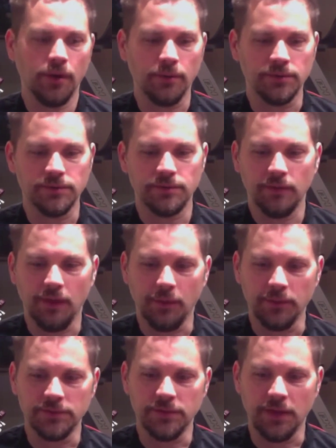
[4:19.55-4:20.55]
I
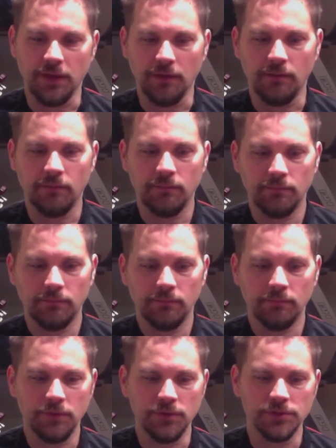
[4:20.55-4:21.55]
was
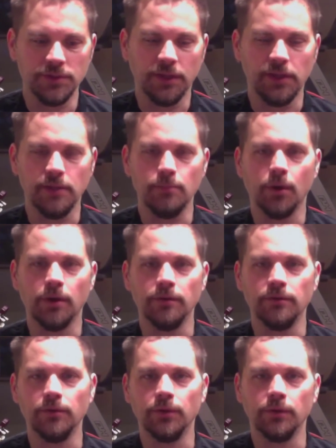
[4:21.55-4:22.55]
using the keyboard
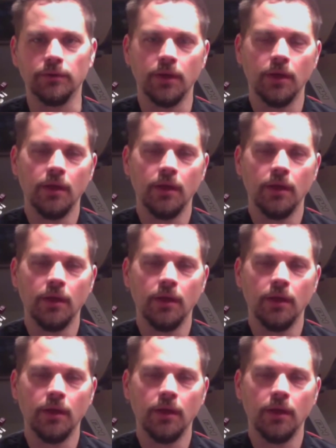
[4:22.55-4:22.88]
and